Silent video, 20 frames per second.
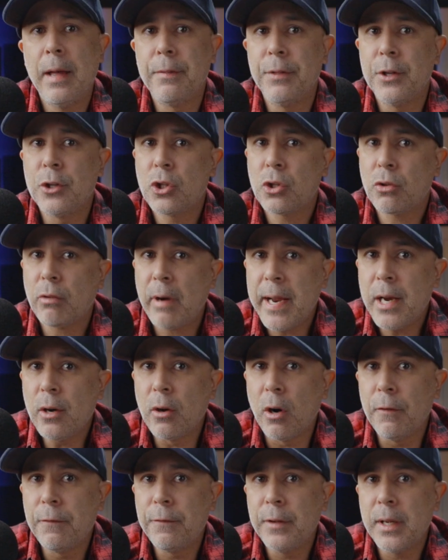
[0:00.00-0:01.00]
And the
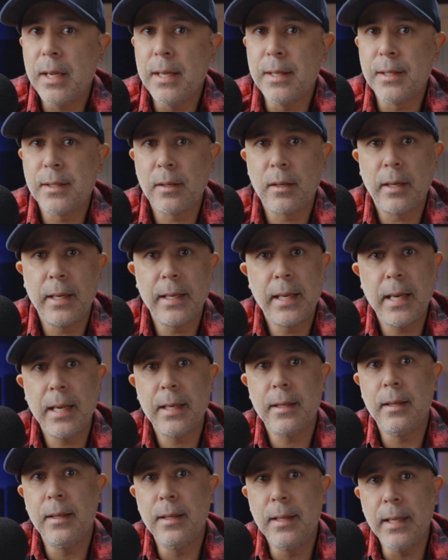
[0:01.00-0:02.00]
trade-off is that I
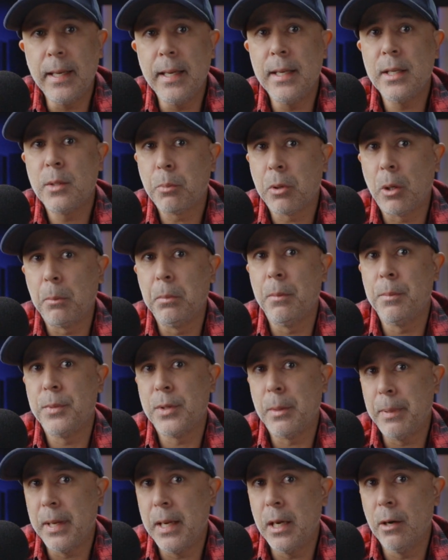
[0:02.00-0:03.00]
get these problems
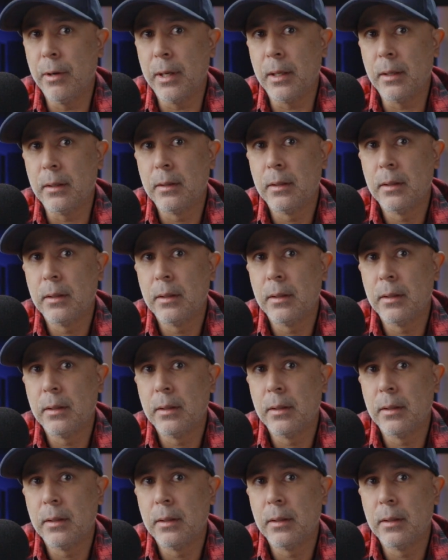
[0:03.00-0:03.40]
appearing.